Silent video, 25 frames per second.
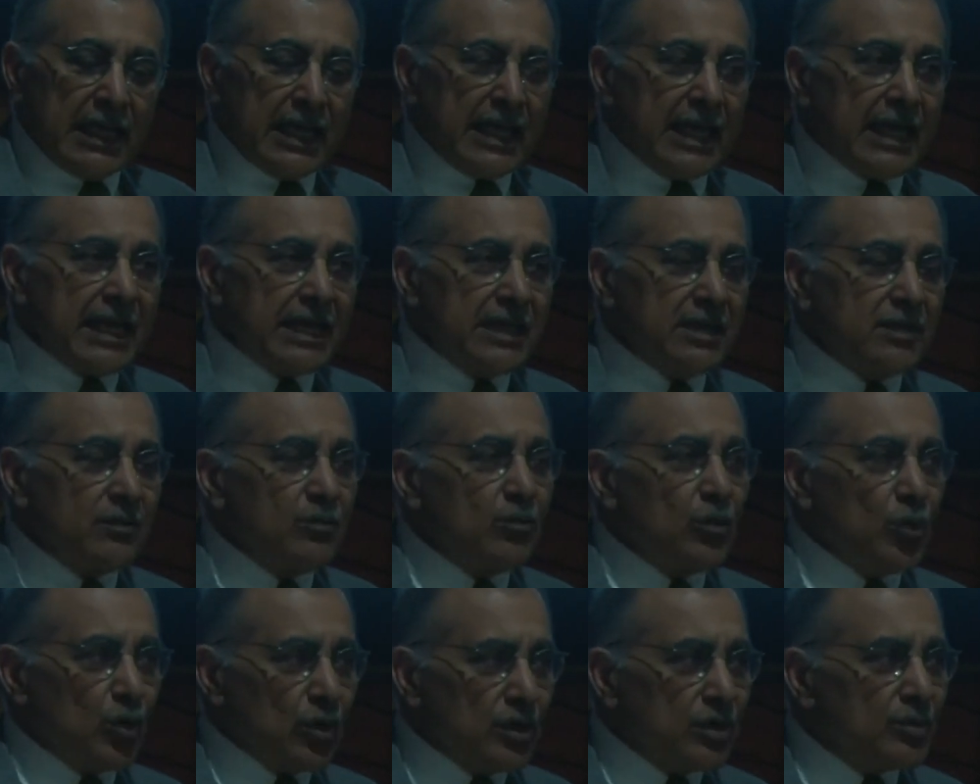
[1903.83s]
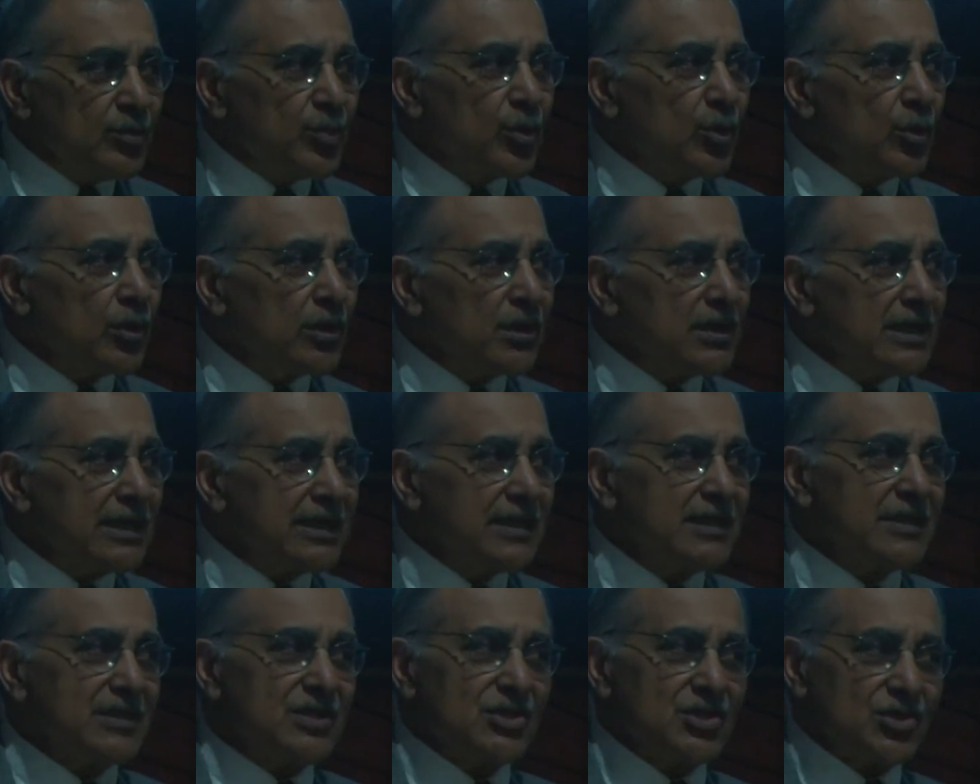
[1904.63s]
And more importantly,
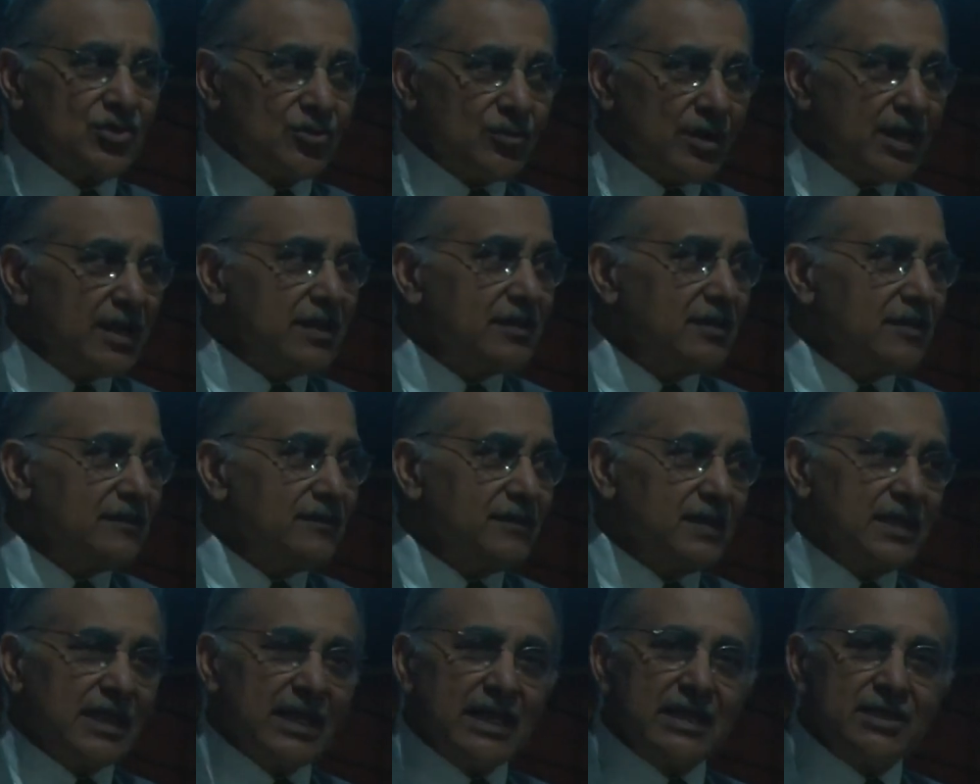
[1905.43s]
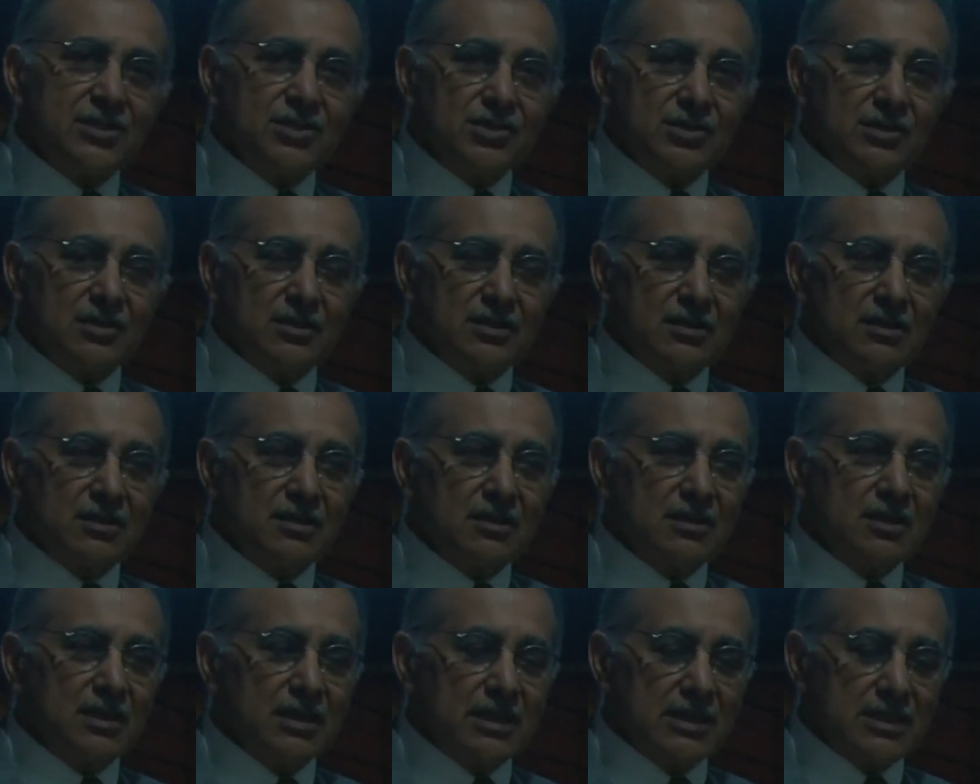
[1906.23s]
the strength of a nation
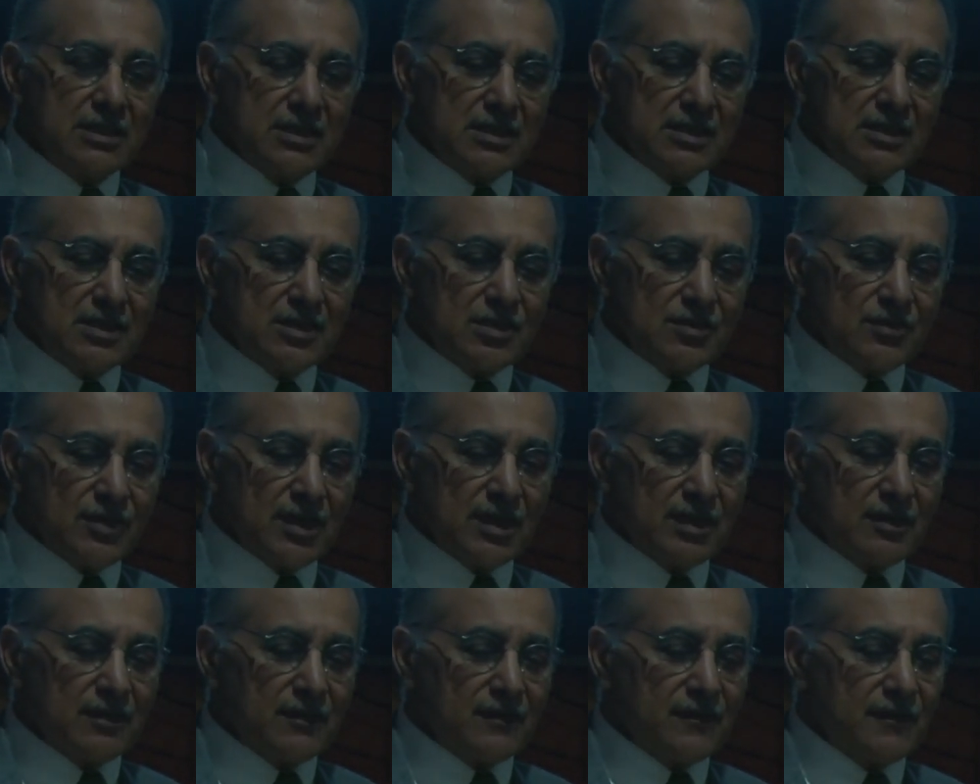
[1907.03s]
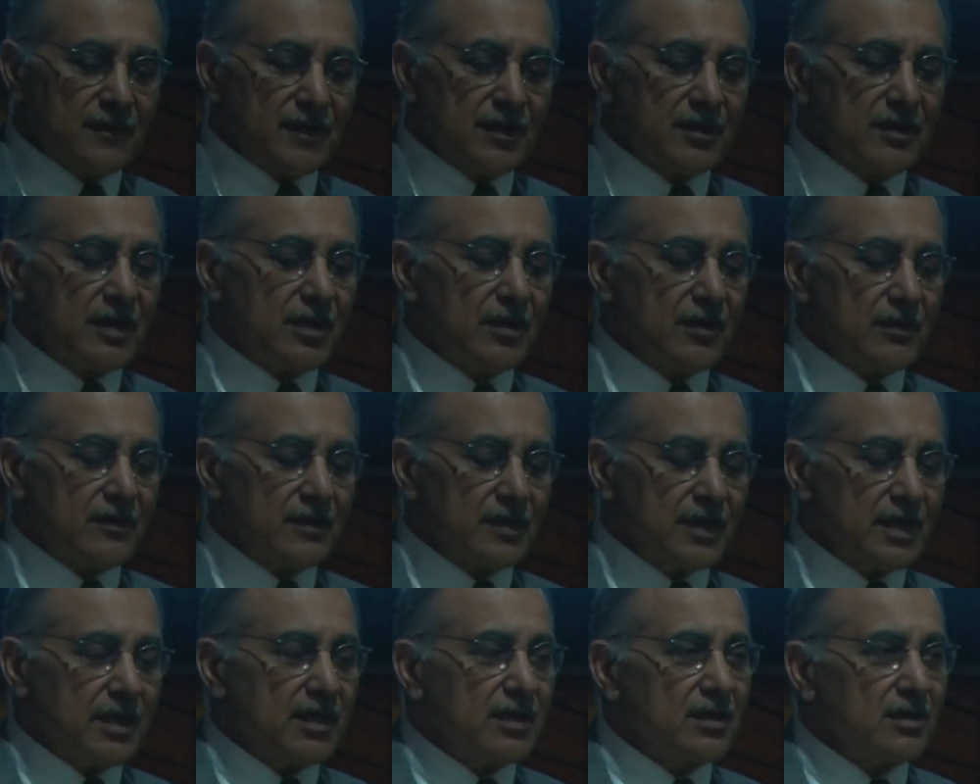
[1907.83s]
is the strength of their
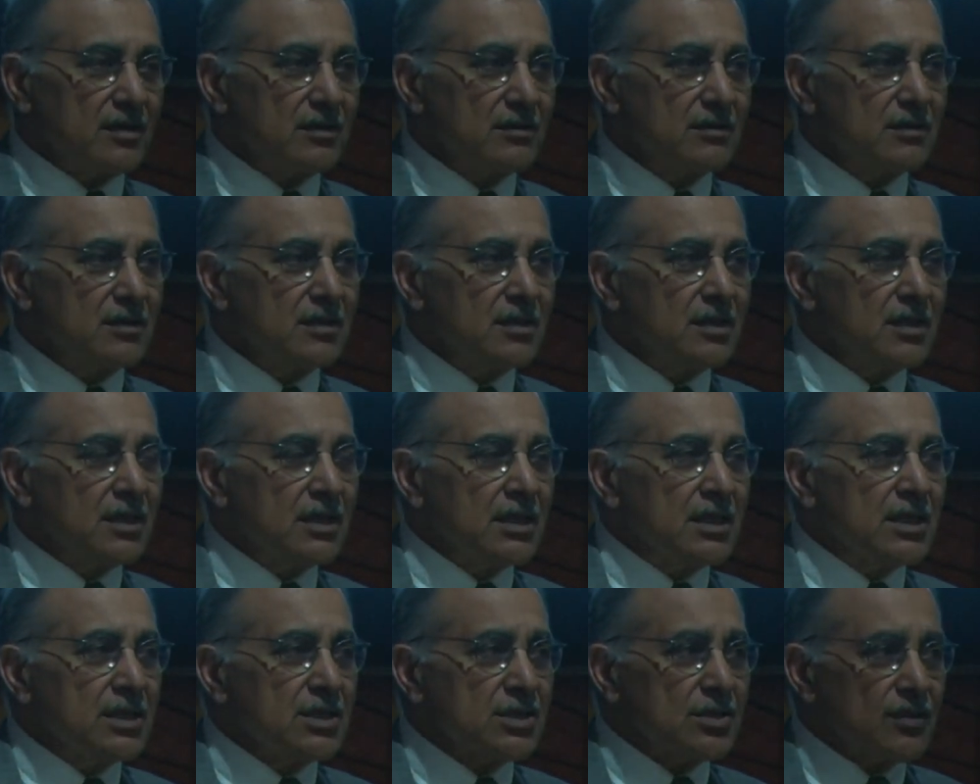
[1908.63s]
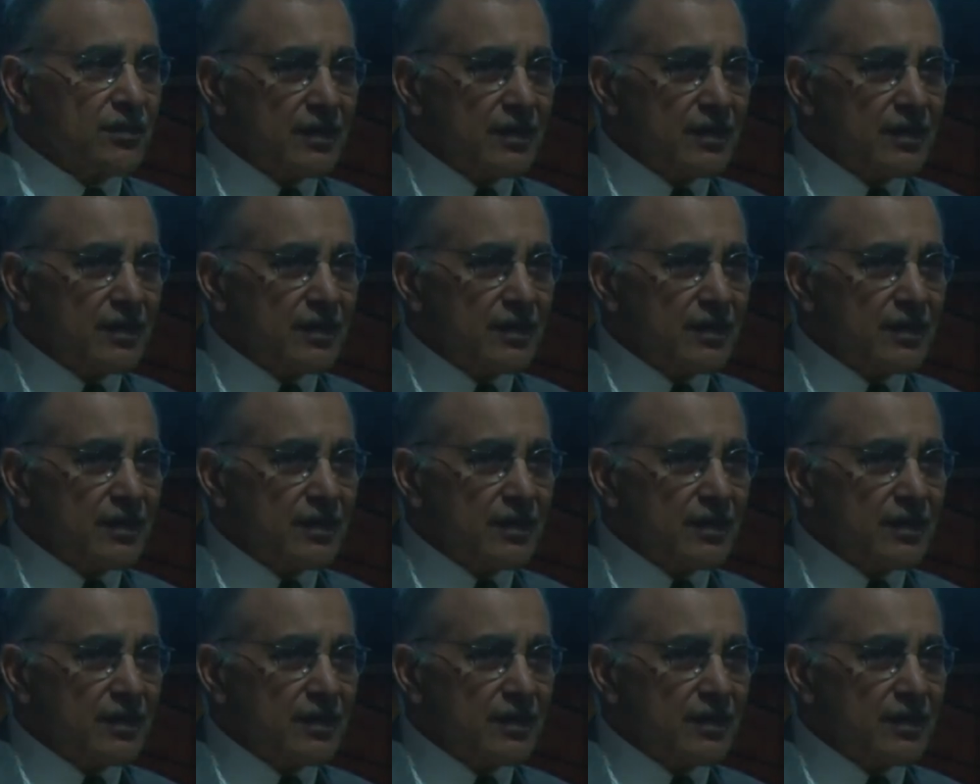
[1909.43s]
health care. So